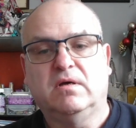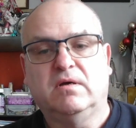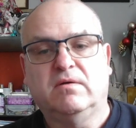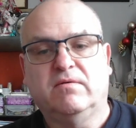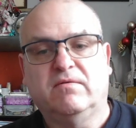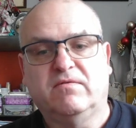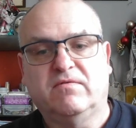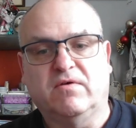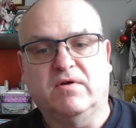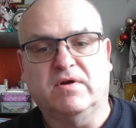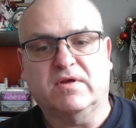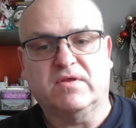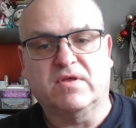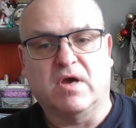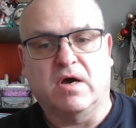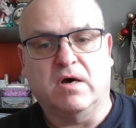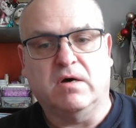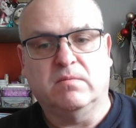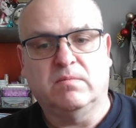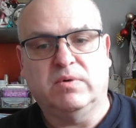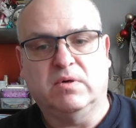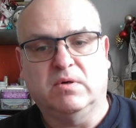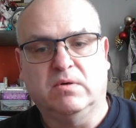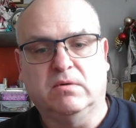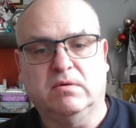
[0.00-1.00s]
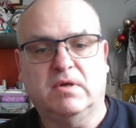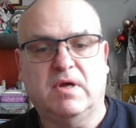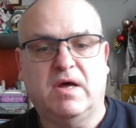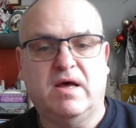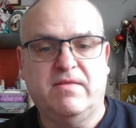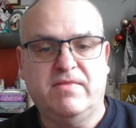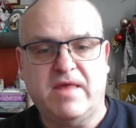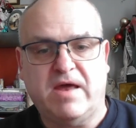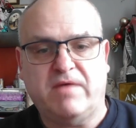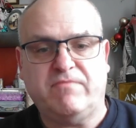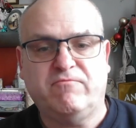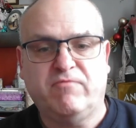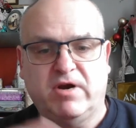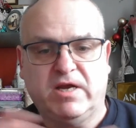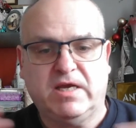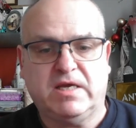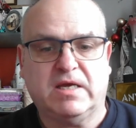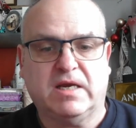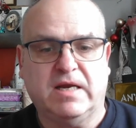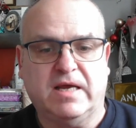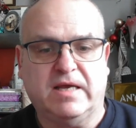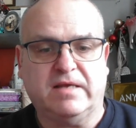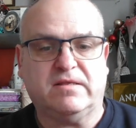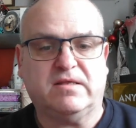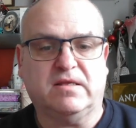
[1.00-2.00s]
for example, and then
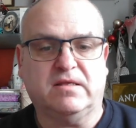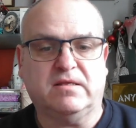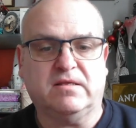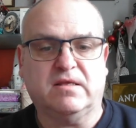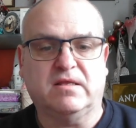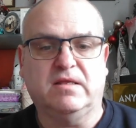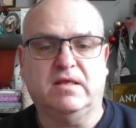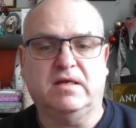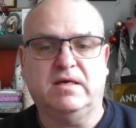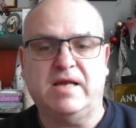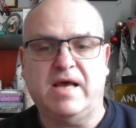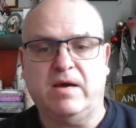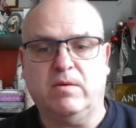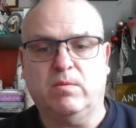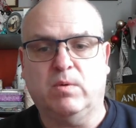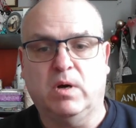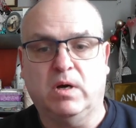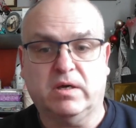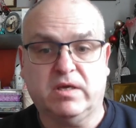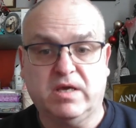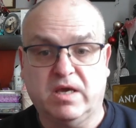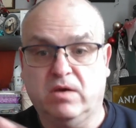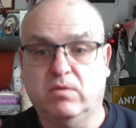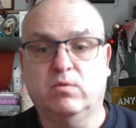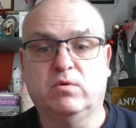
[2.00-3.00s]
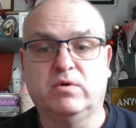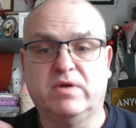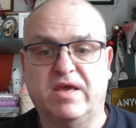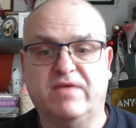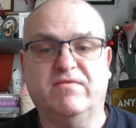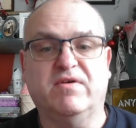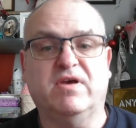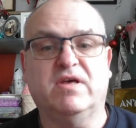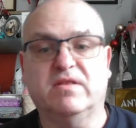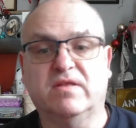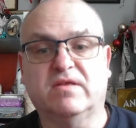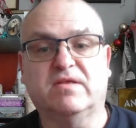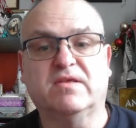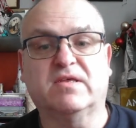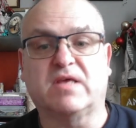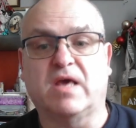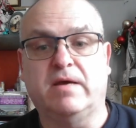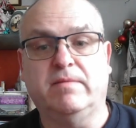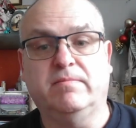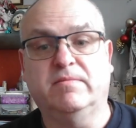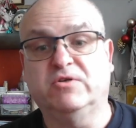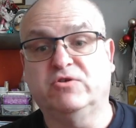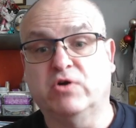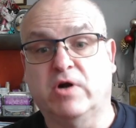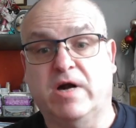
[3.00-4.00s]
reconnect it to the network, it will give it the
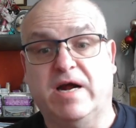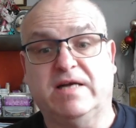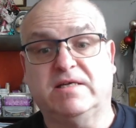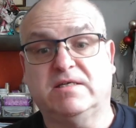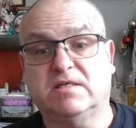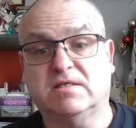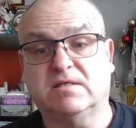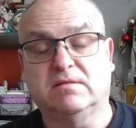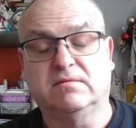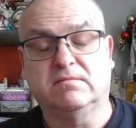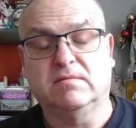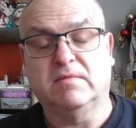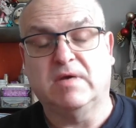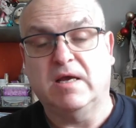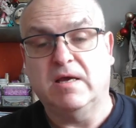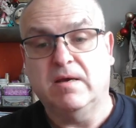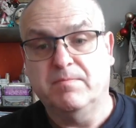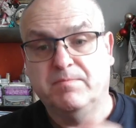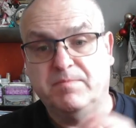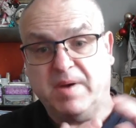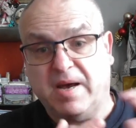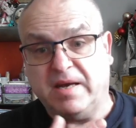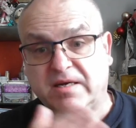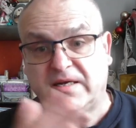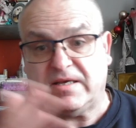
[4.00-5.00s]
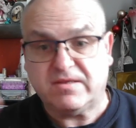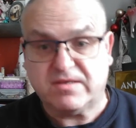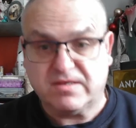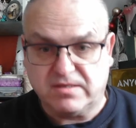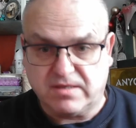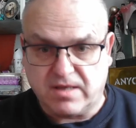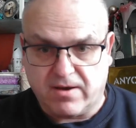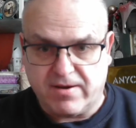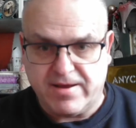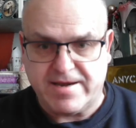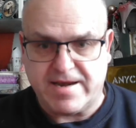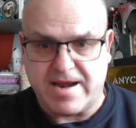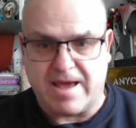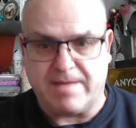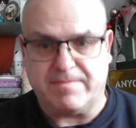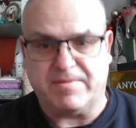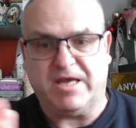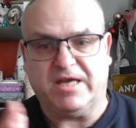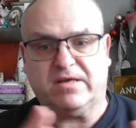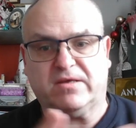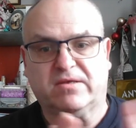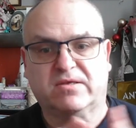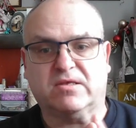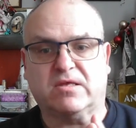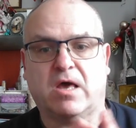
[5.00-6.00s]
same address. But it's
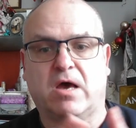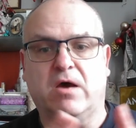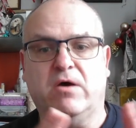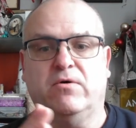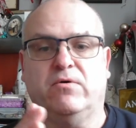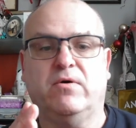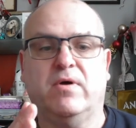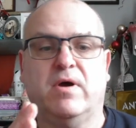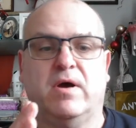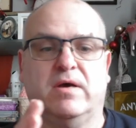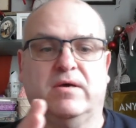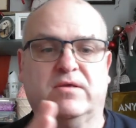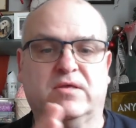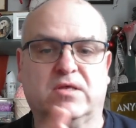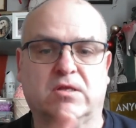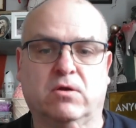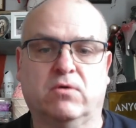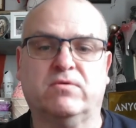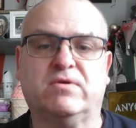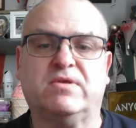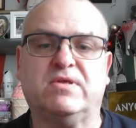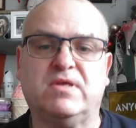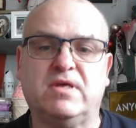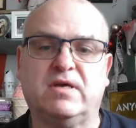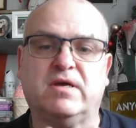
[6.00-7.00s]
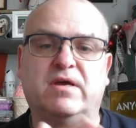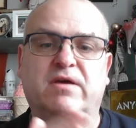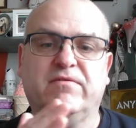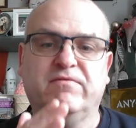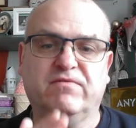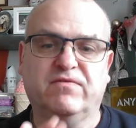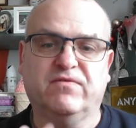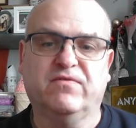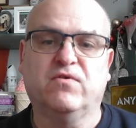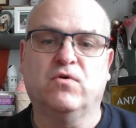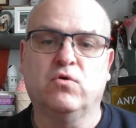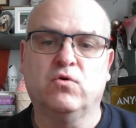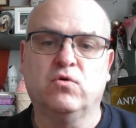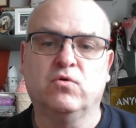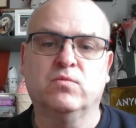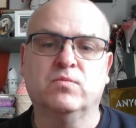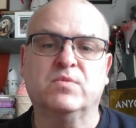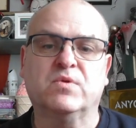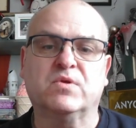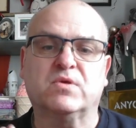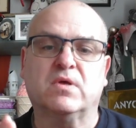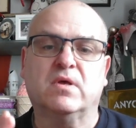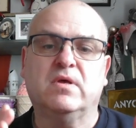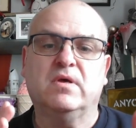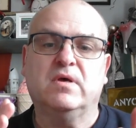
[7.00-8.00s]
dynamic, so as long as it
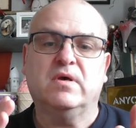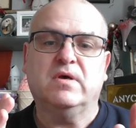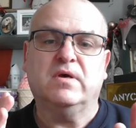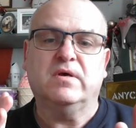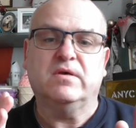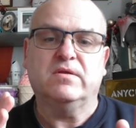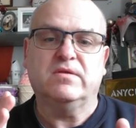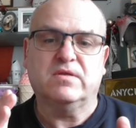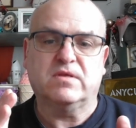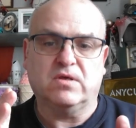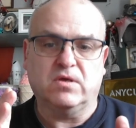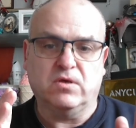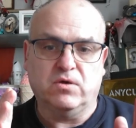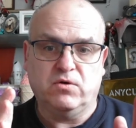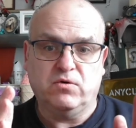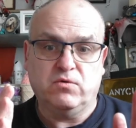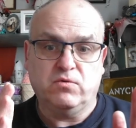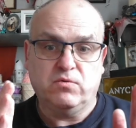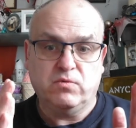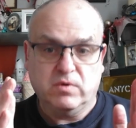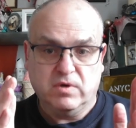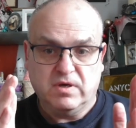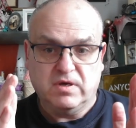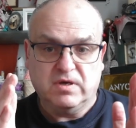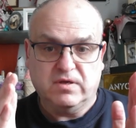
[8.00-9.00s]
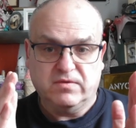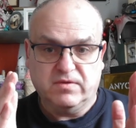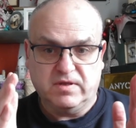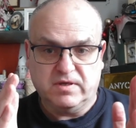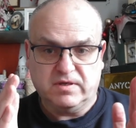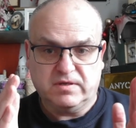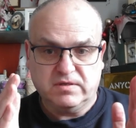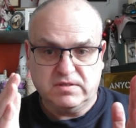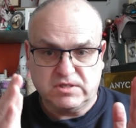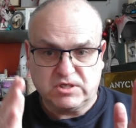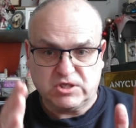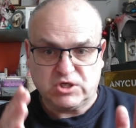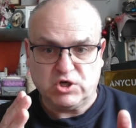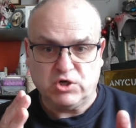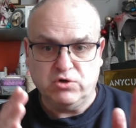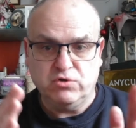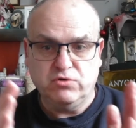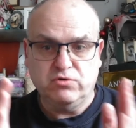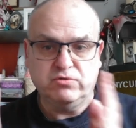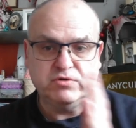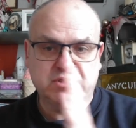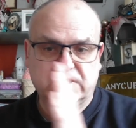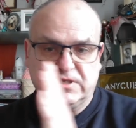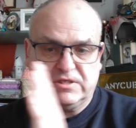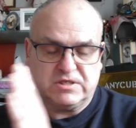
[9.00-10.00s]
conforms to the
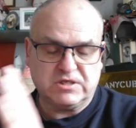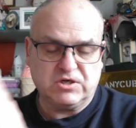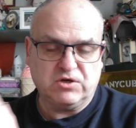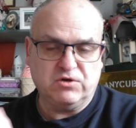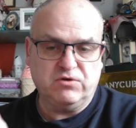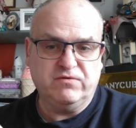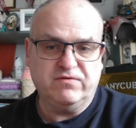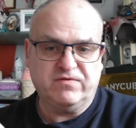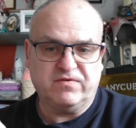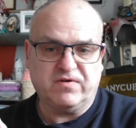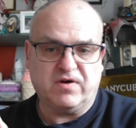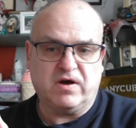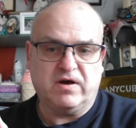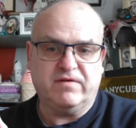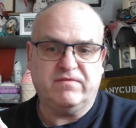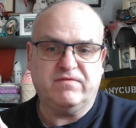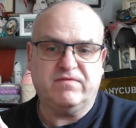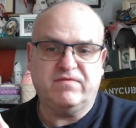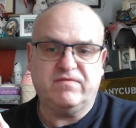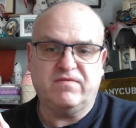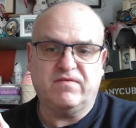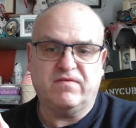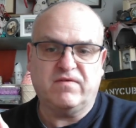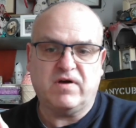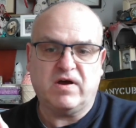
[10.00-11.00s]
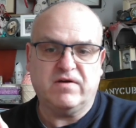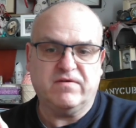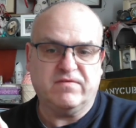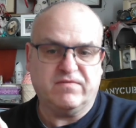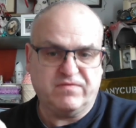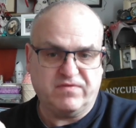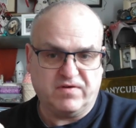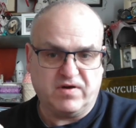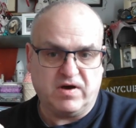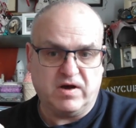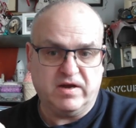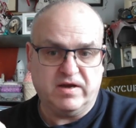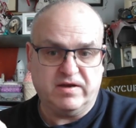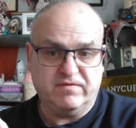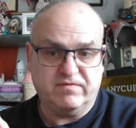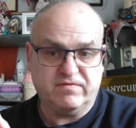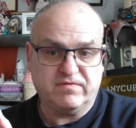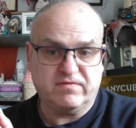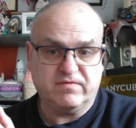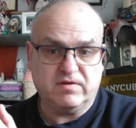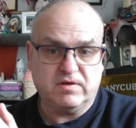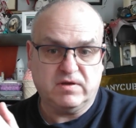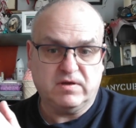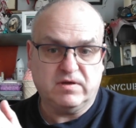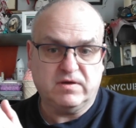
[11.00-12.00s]
2 to 255
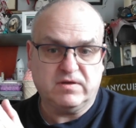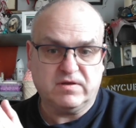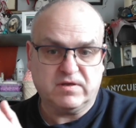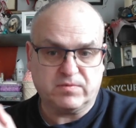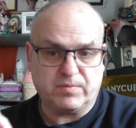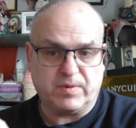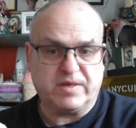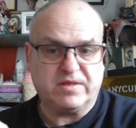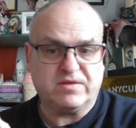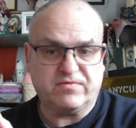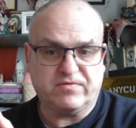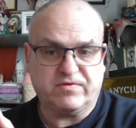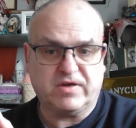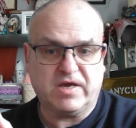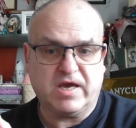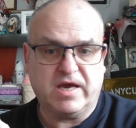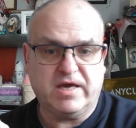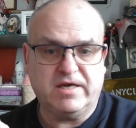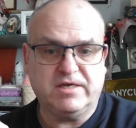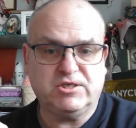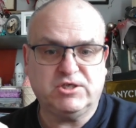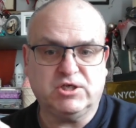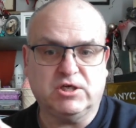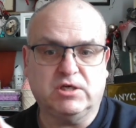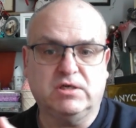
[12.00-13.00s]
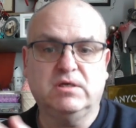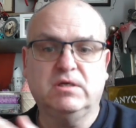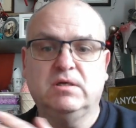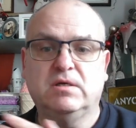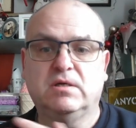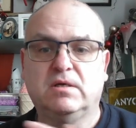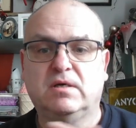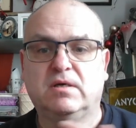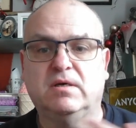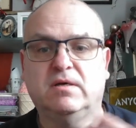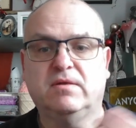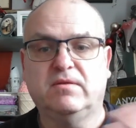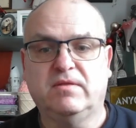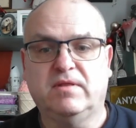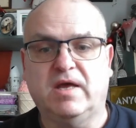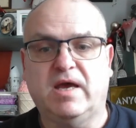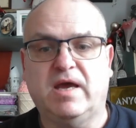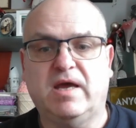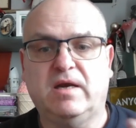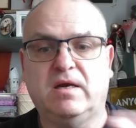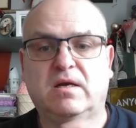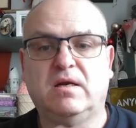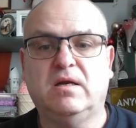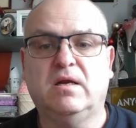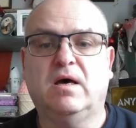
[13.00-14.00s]
specification,
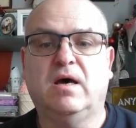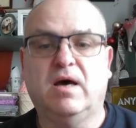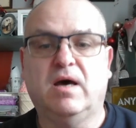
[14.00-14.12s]
then